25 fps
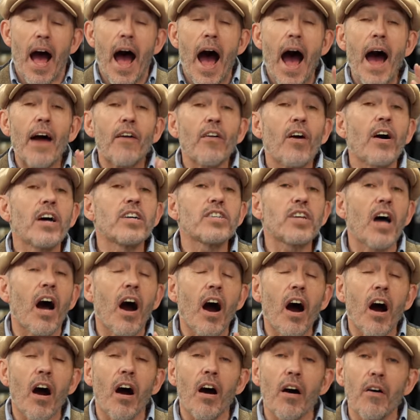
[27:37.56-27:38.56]
Arais
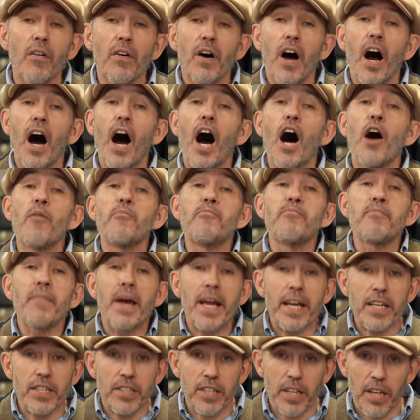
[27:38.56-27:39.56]
are
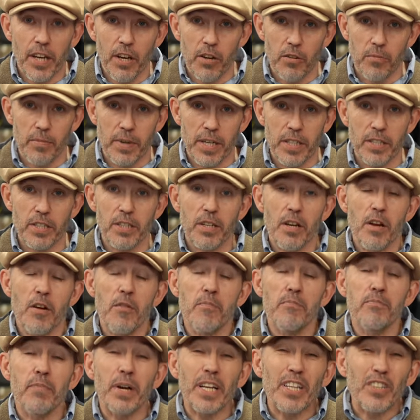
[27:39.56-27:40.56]
amazing helmets,
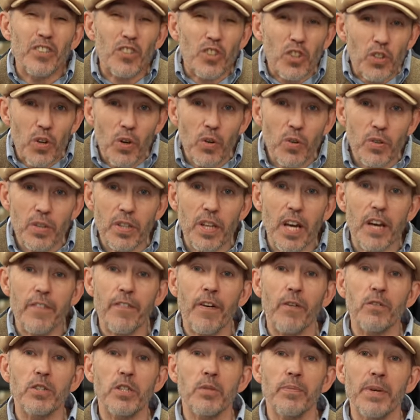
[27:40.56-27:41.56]
but in truth, if
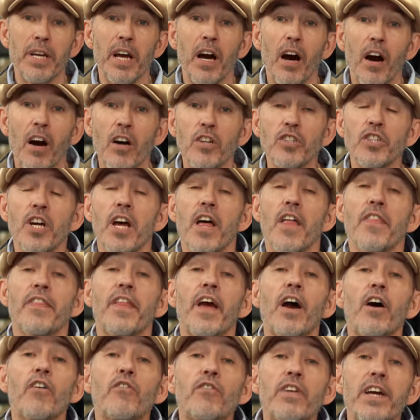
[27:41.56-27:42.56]
I was to be harsh,
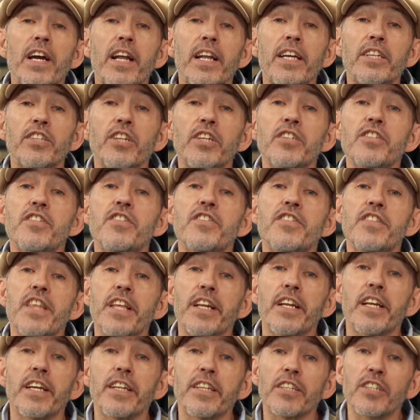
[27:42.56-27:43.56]
they are really just
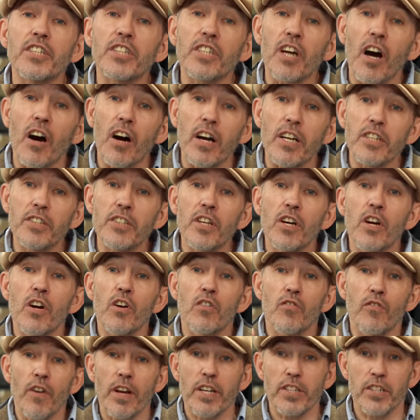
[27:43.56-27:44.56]
thinly disguised
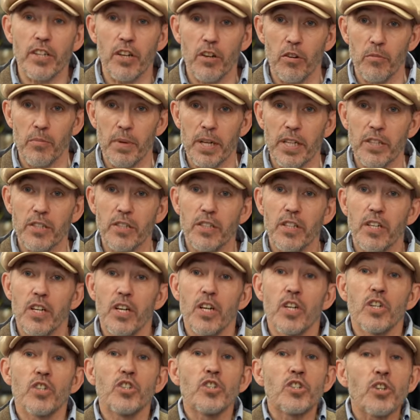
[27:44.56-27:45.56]
race helmets.
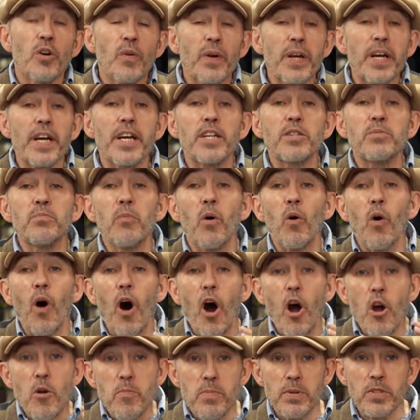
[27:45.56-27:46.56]
Shoei is more
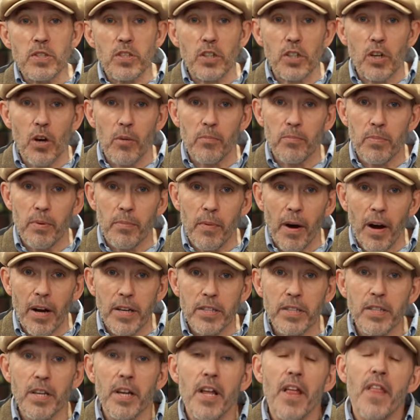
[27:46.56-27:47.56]
open to
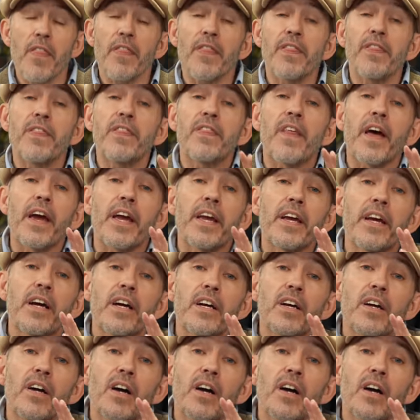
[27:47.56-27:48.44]
compromise. They